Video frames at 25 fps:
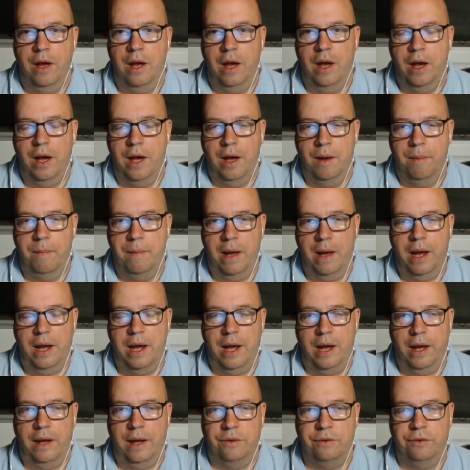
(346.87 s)

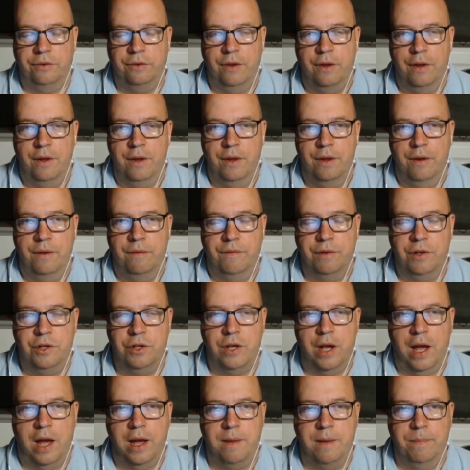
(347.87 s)
as the
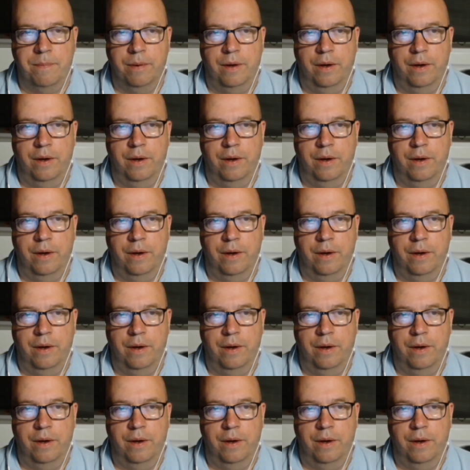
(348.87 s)
shape